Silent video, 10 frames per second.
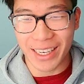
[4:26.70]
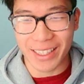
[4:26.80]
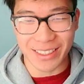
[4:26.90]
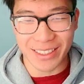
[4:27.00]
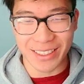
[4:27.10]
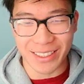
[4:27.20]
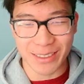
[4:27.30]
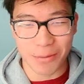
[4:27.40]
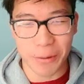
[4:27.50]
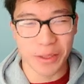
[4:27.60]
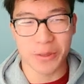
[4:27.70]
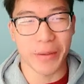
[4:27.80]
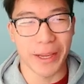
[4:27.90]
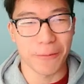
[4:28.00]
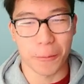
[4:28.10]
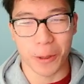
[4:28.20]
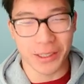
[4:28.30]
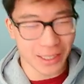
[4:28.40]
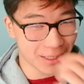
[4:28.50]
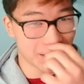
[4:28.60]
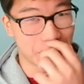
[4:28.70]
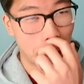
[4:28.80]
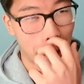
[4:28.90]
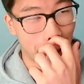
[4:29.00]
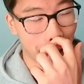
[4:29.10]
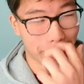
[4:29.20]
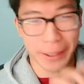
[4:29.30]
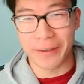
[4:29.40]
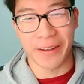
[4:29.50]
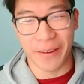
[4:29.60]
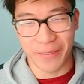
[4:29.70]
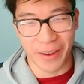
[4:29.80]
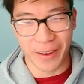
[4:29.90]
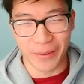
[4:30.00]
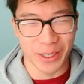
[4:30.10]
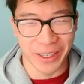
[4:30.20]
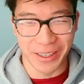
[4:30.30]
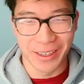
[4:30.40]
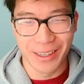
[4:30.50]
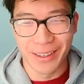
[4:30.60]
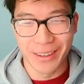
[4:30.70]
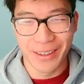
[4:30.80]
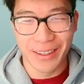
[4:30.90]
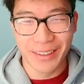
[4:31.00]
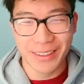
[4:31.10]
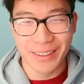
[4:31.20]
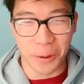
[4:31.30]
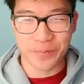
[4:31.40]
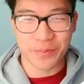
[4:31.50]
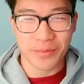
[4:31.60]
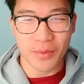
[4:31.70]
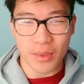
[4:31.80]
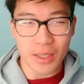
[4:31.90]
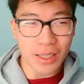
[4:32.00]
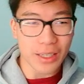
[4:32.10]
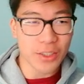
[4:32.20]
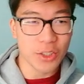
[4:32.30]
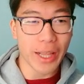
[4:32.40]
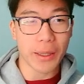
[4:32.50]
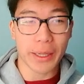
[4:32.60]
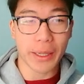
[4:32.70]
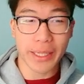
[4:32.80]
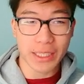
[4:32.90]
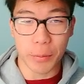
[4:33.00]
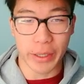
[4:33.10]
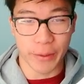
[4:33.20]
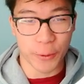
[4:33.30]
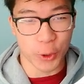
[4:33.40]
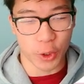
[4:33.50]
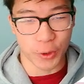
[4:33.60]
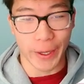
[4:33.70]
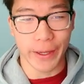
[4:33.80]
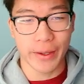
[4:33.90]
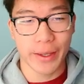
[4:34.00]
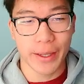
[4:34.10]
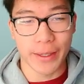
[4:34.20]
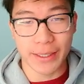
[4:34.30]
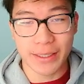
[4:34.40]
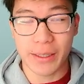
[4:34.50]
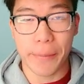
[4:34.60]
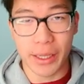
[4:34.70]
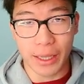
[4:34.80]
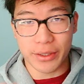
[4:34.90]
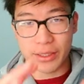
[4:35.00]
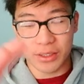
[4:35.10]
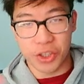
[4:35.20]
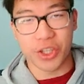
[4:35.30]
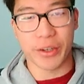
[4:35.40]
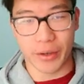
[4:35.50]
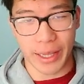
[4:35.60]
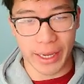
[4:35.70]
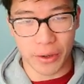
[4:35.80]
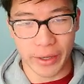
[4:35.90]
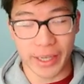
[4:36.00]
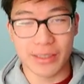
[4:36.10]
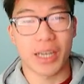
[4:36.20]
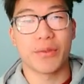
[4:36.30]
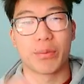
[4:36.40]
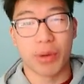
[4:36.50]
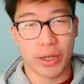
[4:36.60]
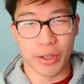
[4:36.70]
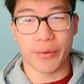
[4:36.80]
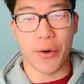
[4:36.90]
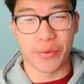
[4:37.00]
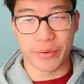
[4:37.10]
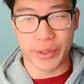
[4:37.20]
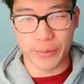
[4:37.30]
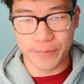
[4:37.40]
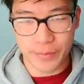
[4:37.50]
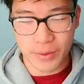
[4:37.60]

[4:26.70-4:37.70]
it's probably one of the most painful processes I've ever done. So this is public infrastructure, right? This is the build out. This is the general layout. Okay, it's kind of a broad enough overview.